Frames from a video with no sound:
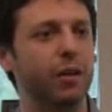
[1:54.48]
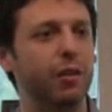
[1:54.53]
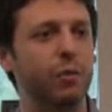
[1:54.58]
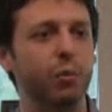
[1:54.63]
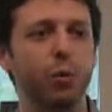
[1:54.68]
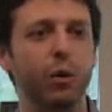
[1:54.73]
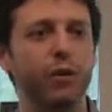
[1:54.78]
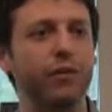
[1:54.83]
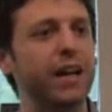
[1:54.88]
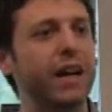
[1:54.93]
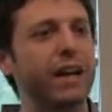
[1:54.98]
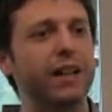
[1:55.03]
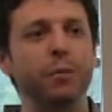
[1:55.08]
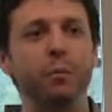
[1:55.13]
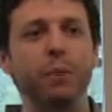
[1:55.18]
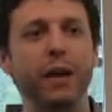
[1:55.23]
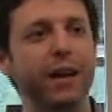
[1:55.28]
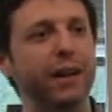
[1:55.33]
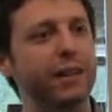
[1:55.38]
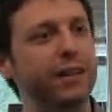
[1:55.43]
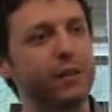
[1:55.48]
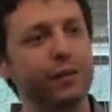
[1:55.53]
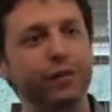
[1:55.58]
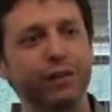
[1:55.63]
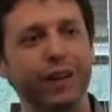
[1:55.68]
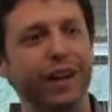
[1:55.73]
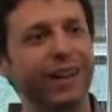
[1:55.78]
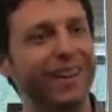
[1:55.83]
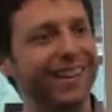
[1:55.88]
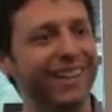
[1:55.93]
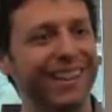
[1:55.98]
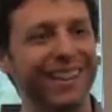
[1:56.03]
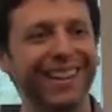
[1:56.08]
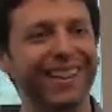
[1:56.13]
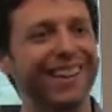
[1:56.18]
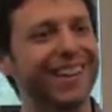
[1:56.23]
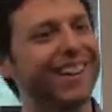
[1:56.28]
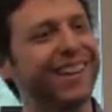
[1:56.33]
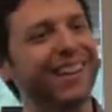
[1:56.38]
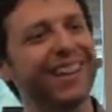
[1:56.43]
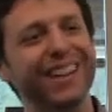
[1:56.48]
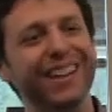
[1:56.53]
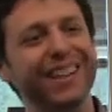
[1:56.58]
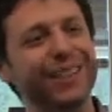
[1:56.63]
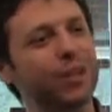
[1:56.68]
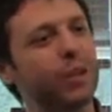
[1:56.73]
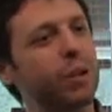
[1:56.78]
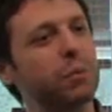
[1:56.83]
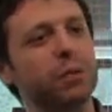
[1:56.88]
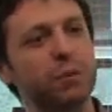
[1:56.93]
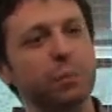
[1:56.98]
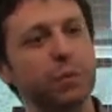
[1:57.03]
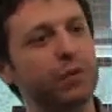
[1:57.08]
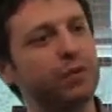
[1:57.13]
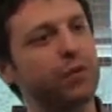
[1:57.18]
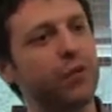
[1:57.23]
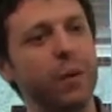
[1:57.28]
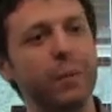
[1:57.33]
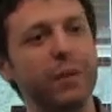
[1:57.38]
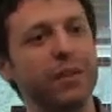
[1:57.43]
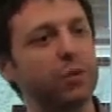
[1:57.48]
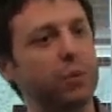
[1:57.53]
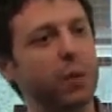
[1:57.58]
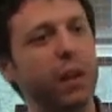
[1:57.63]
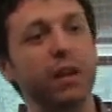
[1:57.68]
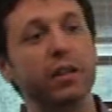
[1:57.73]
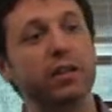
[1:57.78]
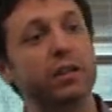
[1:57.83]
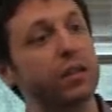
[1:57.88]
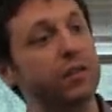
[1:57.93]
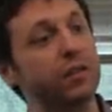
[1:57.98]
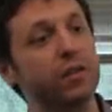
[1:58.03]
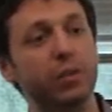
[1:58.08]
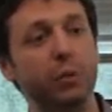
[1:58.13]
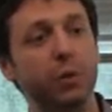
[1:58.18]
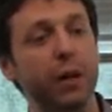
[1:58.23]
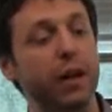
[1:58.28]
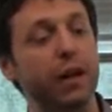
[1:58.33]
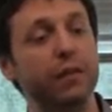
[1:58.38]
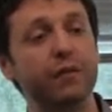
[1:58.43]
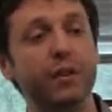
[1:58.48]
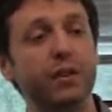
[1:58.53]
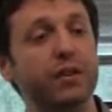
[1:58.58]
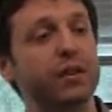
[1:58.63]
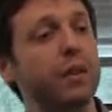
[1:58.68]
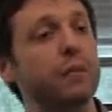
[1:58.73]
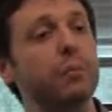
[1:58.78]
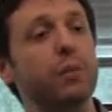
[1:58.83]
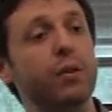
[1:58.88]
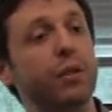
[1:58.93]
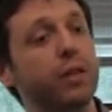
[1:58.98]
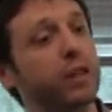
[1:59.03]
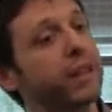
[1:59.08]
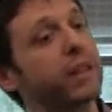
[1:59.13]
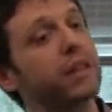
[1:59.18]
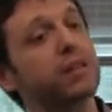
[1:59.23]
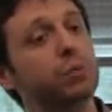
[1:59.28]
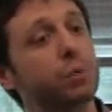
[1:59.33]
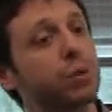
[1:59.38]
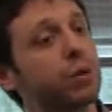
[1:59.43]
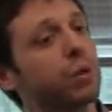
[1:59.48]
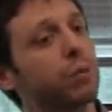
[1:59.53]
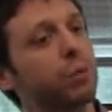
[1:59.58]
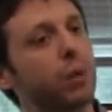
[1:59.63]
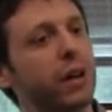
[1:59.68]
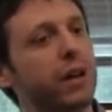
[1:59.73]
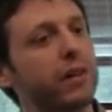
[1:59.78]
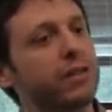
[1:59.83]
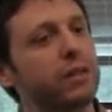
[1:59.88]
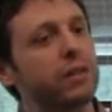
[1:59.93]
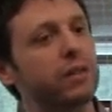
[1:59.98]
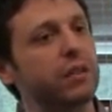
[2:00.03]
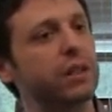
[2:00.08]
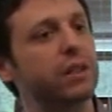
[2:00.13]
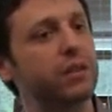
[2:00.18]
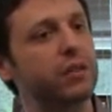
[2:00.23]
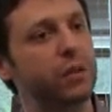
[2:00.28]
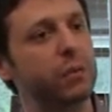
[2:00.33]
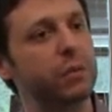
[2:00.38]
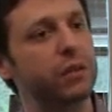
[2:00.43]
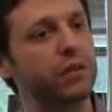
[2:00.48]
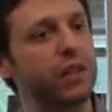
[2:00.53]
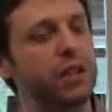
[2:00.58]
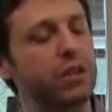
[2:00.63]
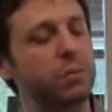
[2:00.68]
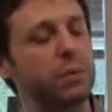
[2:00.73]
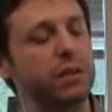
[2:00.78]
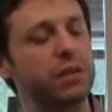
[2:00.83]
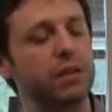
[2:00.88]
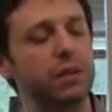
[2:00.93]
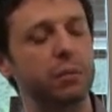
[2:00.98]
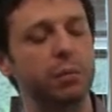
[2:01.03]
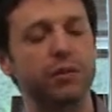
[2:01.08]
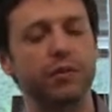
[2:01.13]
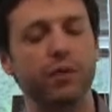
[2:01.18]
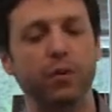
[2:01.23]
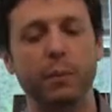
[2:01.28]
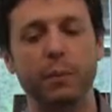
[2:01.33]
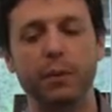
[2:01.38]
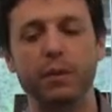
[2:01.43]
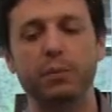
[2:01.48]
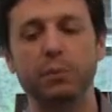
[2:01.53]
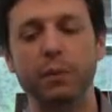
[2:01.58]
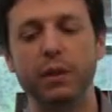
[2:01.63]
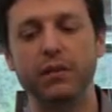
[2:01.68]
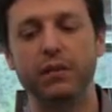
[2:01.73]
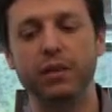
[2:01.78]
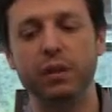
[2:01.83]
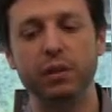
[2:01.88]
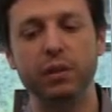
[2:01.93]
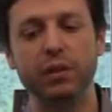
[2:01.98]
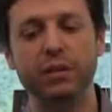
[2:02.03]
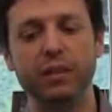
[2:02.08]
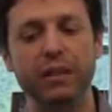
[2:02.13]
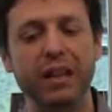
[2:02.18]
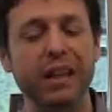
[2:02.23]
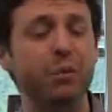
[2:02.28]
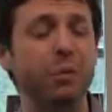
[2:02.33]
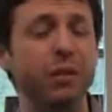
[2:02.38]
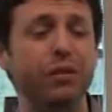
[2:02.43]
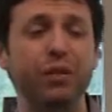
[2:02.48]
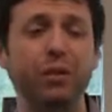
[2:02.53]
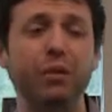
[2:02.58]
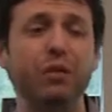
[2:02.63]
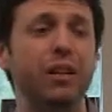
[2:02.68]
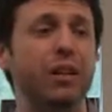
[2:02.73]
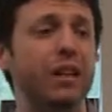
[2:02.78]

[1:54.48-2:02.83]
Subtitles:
weren't that competitive in terms of performance relative to where, for example, the Linux world was in terms of HPC performance. But if you look today, we've learned a